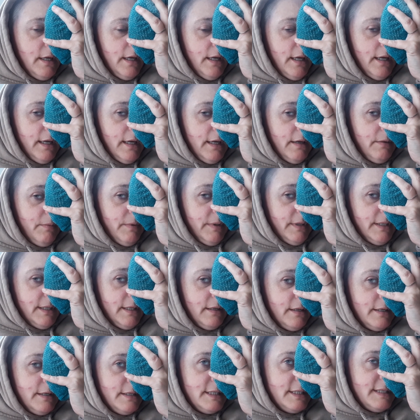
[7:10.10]
And with
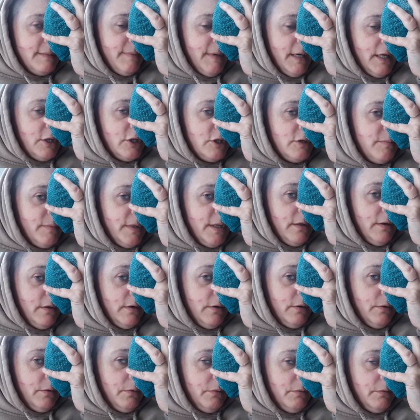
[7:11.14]
that, I smashed my
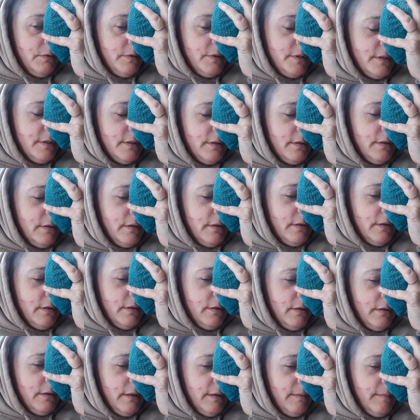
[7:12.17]
nose
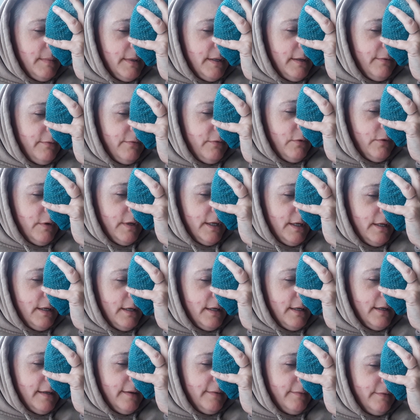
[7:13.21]
and my forehead
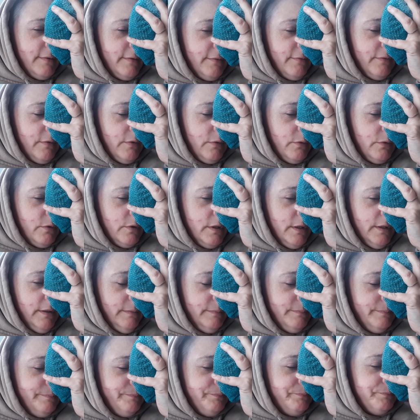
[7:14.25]
off the floor.
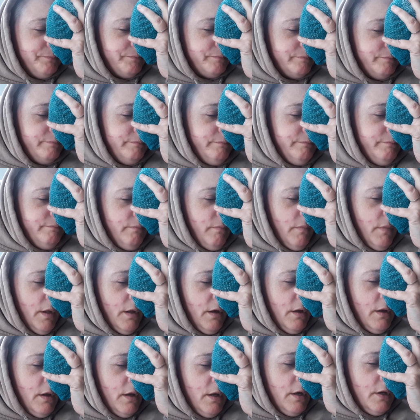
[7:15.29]

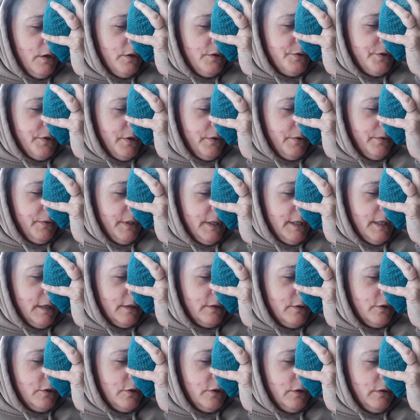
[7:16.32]
So the
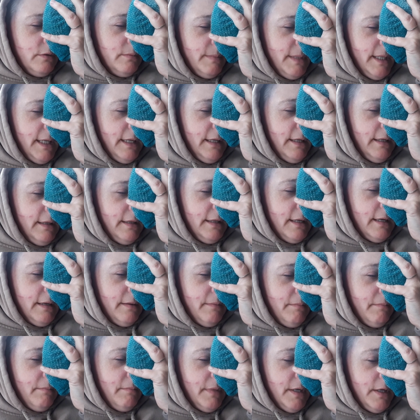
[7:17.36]
doctor told me
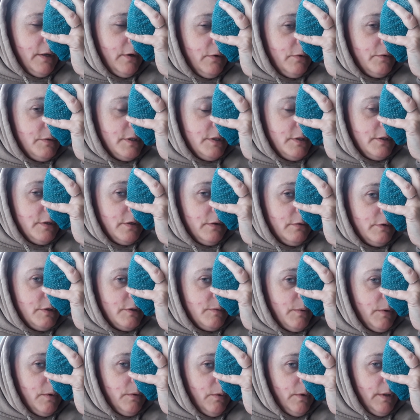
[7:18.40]
that my nose is so
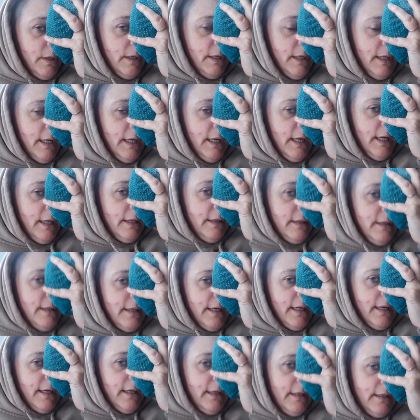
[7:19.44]
swollen
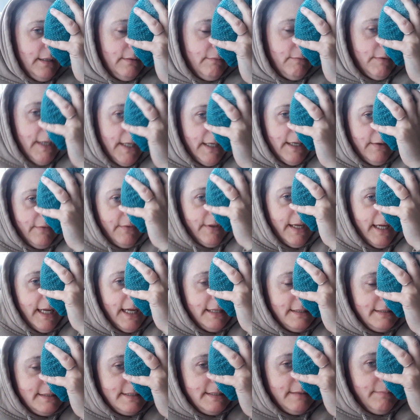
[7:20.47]
that right now they
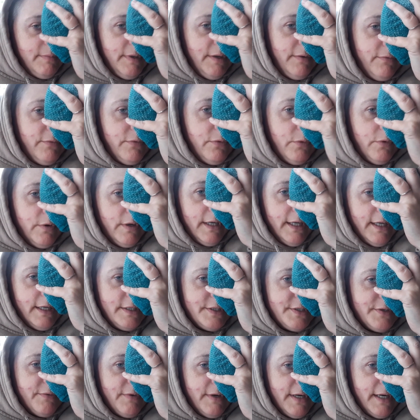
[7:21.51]
can't send me for an
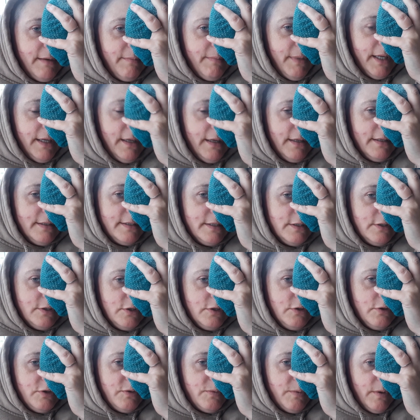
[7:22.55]
x-ray because it's
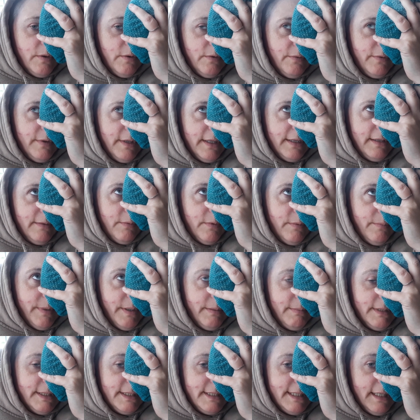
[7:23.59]
too swollen that they won't be
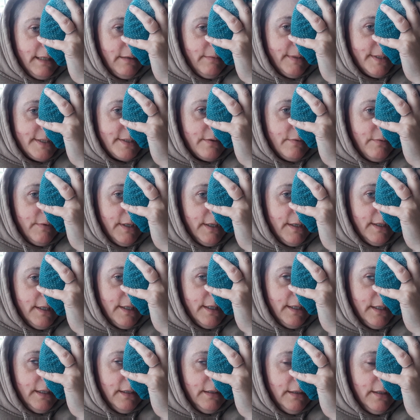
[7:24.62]
able to tell what's going
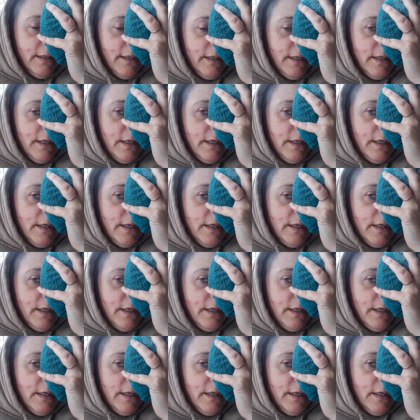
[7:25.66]
on.